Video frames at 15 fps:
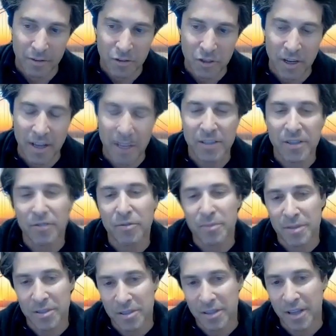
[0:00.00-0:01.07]
chance of a
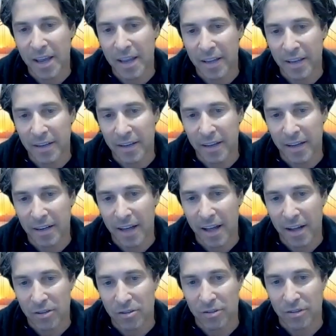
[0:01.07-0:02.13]
mistake and
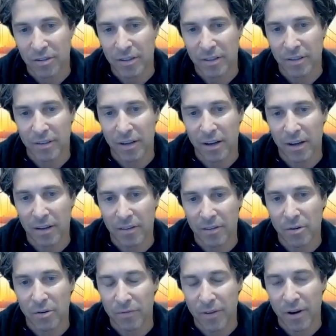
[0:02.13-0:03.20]
actually,
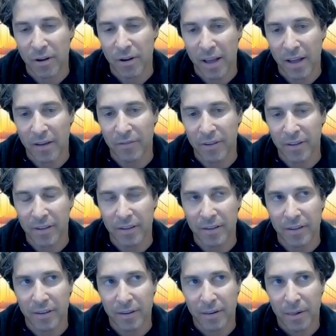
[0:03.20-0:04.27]
a very heavy,
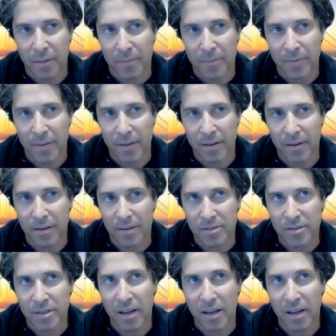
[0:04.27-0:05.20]
a